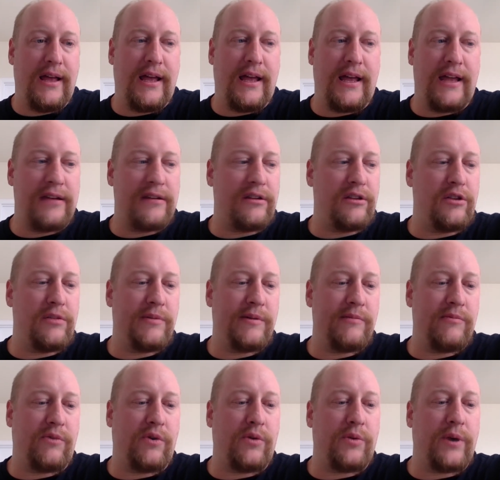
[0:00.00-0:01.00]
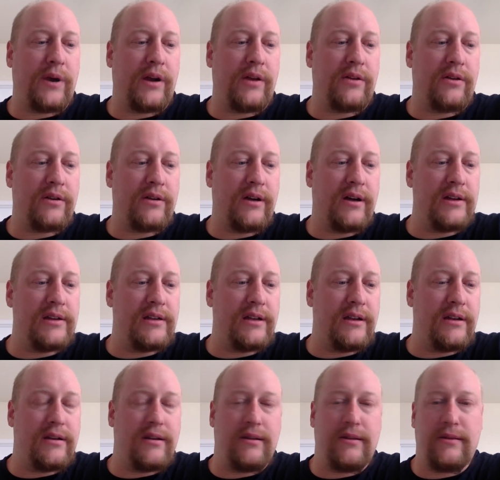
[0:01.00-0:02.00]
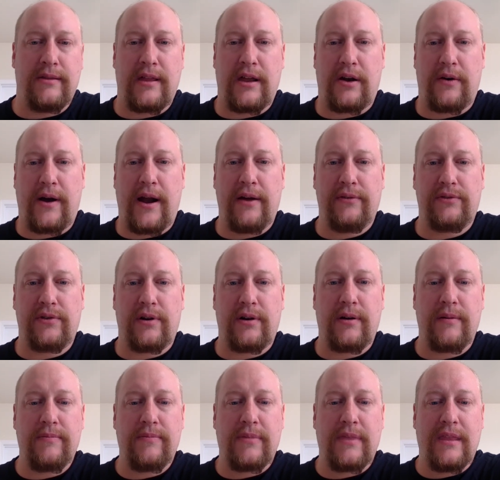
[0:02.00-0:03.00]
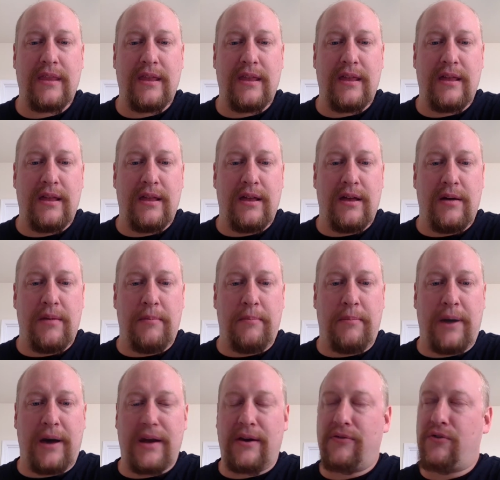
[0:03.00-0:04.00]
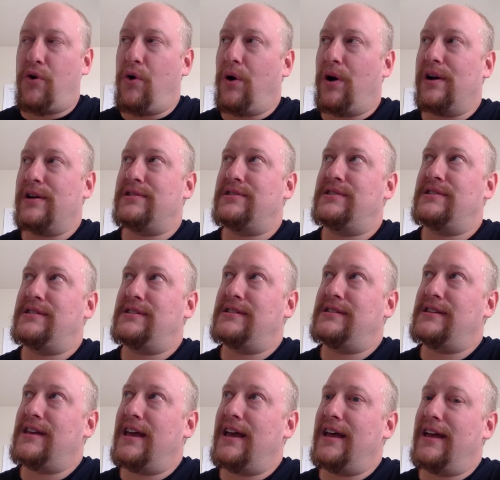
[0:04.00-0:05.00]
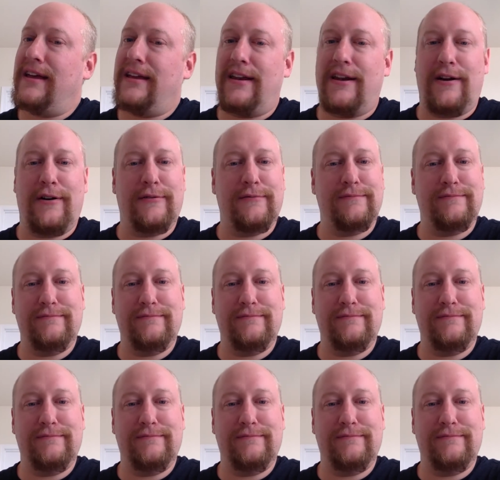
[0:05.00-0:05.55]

and a little bit more regular content thereafter. But of course, as